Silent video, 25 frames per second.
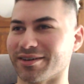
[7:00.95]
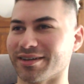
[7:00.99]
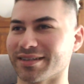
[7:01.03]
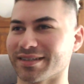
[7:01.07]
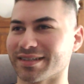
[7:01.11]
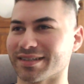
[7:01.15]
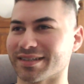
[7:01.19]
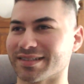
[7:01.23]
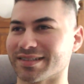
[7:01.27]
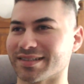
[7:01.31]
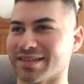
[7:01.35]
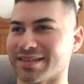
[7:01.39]
it,
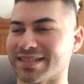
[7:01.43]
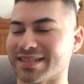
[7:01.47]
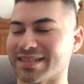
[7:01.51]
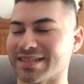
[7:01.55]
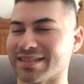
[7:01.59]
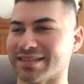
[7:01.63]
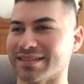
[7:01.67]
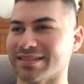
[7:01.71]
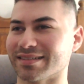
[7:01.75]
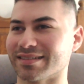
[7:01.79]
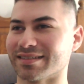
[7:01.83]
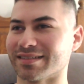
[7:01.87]
right? Because I
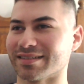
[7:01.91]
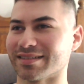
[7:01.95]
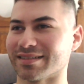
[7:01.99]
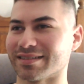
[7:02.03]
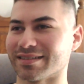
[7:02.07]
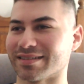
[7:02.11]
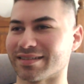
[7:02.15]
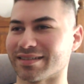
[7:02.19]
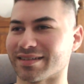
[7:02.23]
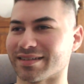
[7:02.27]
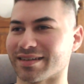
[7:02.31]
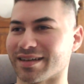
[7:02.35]
did it.
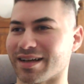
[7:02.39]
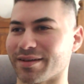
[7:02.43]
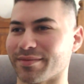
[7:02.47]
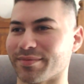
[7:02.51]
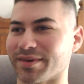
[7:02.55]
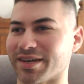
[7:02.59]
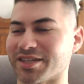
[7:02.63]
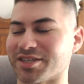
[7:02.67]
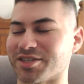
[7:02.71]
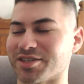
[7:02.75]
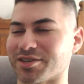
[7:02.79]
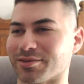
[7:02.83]
I
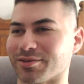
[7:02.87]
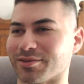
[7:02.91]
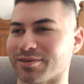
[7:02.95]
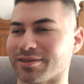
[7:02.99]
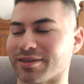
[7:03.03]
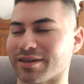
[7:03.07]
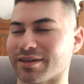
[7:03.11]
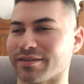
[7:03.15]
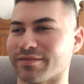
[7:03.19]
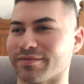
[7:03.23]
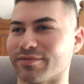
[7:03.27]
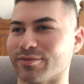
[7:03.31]
made you
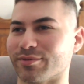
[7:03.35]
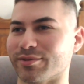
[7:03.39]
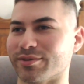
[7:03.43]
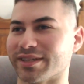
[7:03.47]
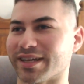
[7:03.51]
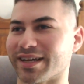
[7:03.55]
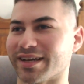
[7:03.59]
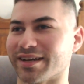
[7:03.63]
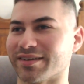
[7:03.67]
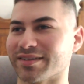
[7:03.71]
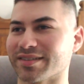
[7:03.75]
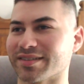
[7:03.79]
look like a fool
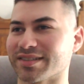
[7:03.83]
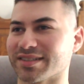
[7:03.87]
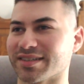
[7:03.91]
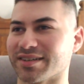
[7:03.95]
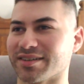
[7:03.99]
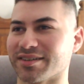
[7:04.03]
now,